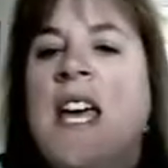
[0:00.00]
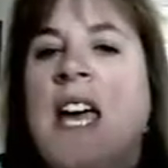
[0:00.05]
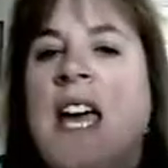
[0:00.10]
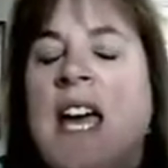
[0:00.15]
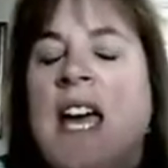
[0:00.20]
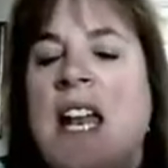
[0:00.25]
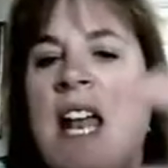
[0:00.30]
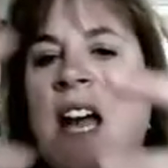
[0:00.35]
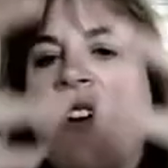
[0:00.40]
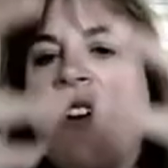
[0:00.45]

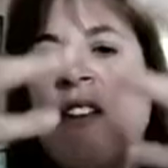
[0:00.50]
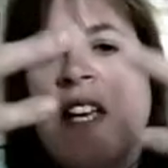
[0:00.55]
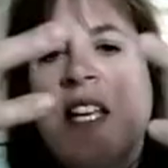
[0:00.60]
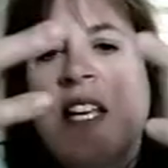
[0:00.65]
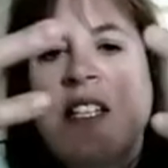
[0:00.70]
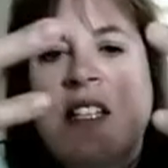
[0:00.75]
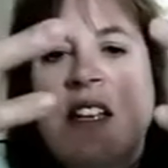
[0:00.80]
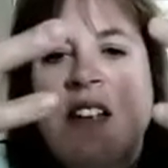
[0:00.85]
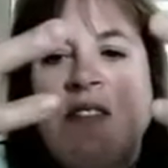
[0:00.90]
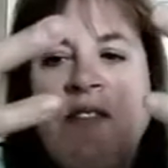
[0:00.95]
and how it
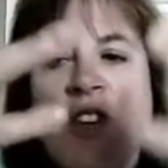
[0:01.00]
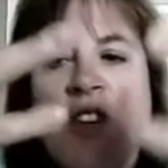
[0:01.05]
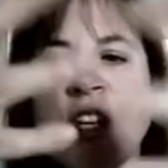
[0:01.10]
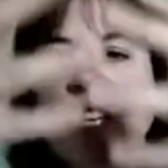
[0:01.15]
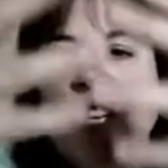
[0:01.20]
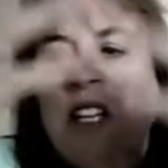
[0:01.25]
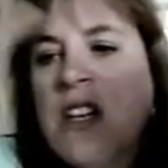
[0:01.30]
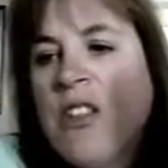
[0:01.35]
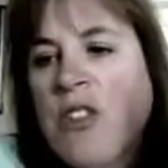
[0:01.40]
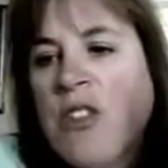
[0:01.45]
gets
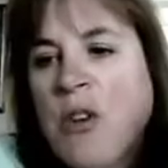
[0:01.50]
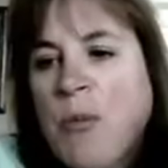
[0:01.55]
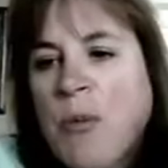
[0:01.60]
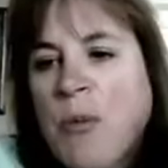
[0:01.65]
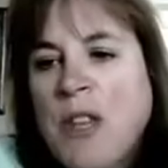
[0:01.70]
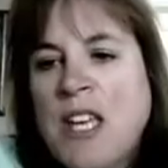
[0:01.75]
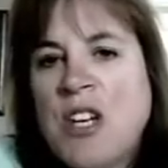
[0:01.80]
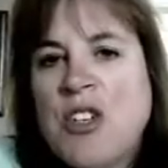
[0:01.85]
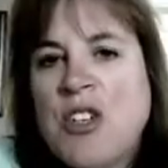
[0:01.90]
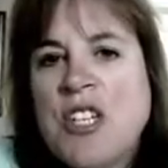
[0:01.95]
converted into
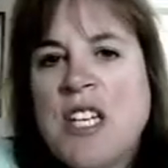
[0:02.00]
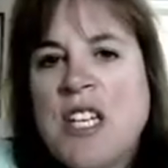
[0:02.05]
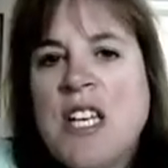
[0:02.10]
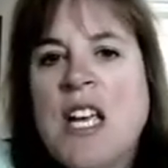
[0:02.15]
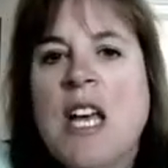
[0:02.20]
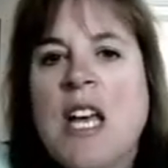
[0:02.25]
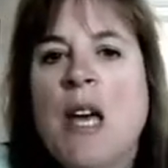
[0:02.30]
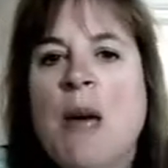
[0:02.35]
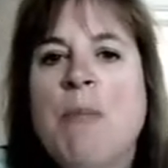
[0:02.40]
thermal energy.